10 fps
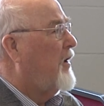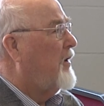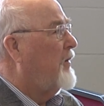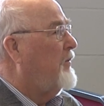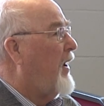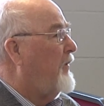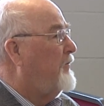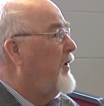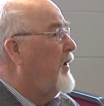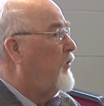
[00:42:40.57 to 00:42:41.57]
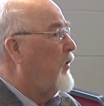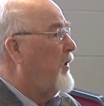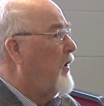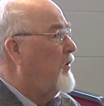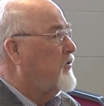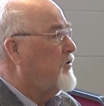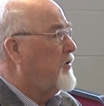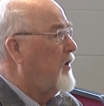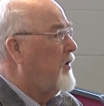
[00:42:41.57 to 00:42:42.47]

that might fit with those.